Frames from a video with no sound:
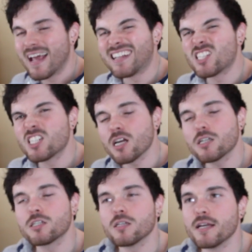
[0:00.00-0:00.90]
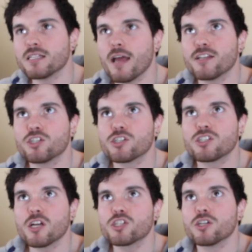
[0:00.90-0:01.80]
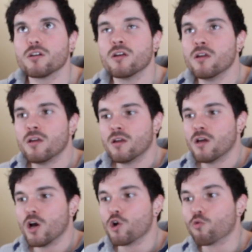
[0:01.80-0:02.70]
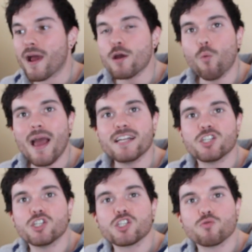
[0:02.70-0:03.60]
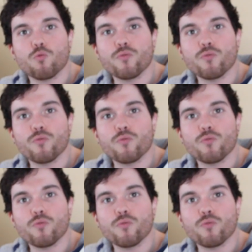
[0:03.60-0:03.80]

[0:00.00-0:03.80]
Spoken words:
It's just such a great way to just